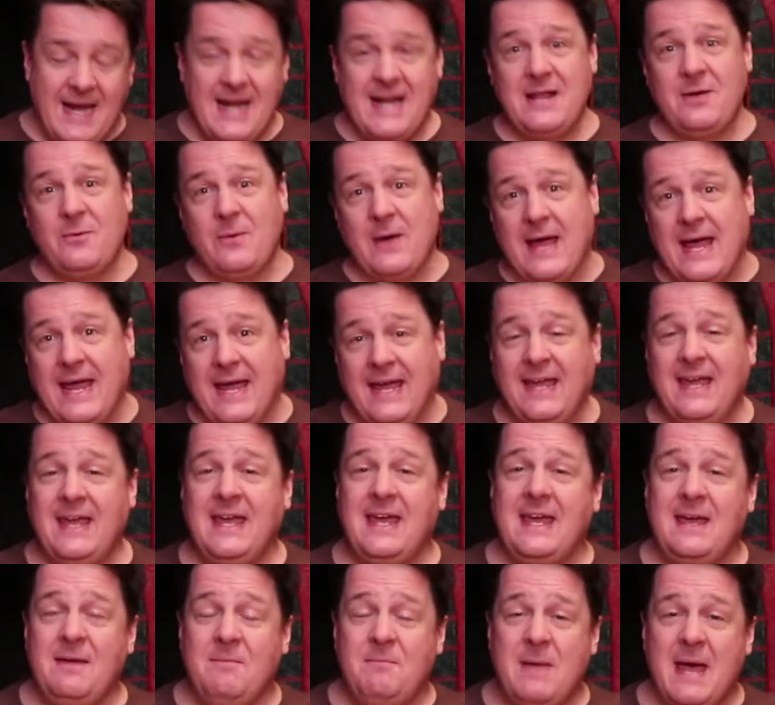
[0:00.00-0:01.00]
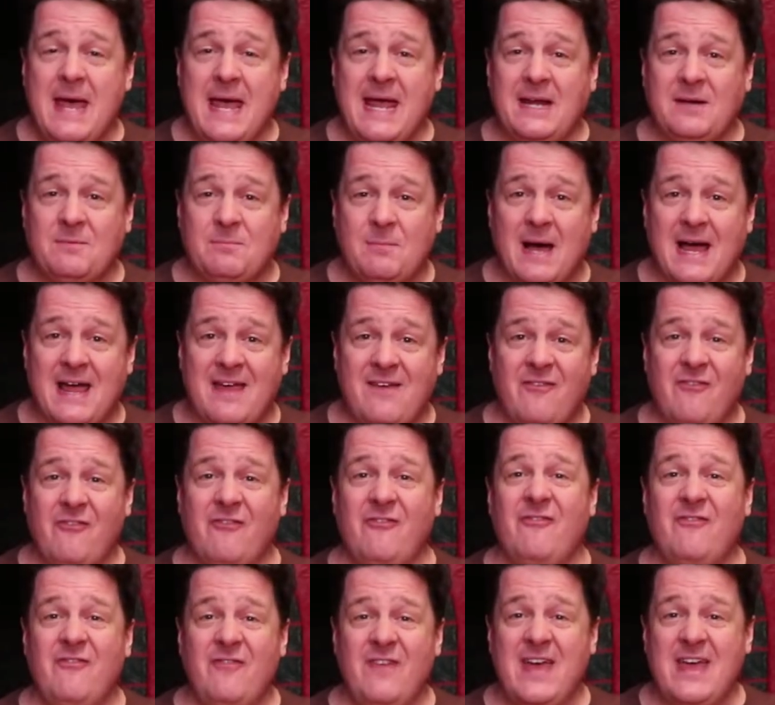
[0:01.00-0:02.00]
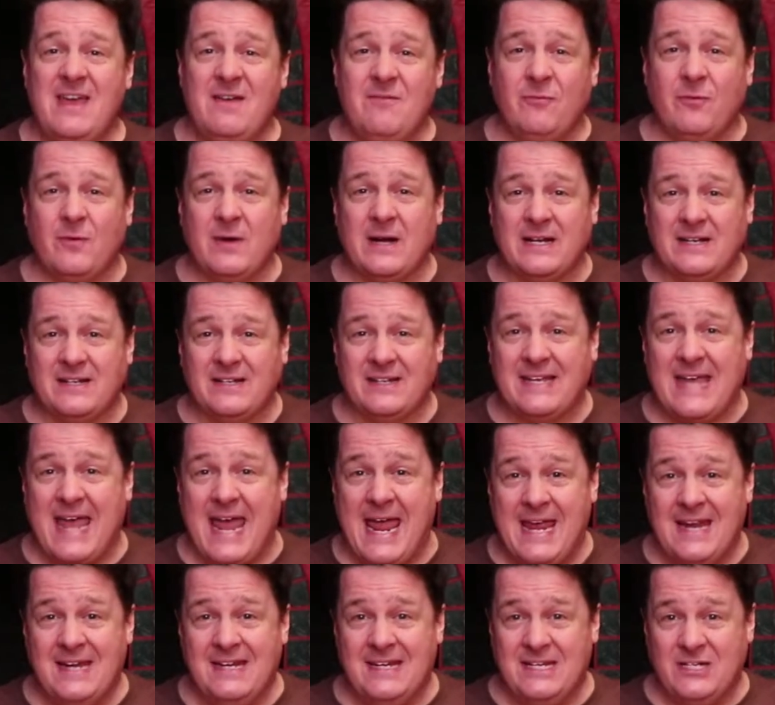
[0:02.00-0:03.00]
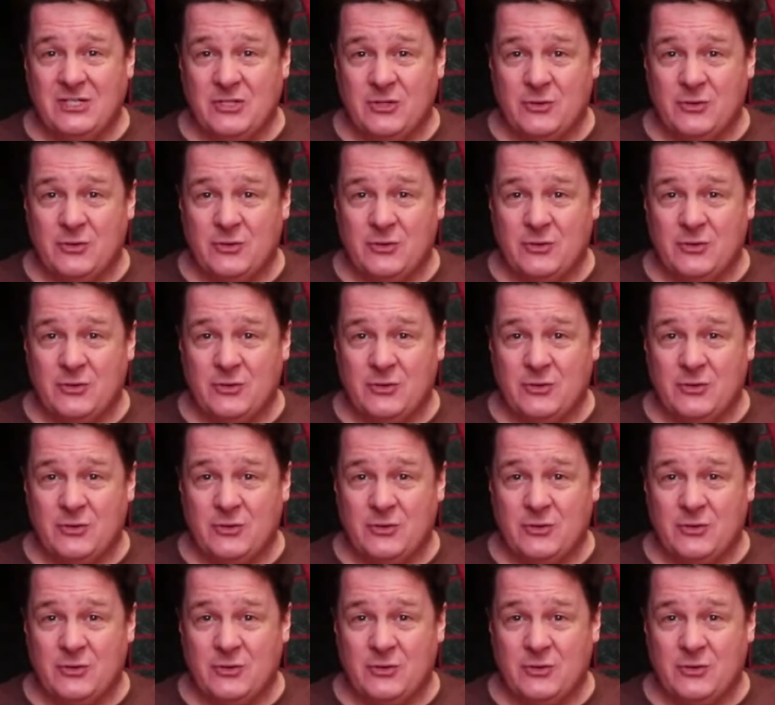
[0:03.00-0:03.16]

Anyway, he made my favorite candy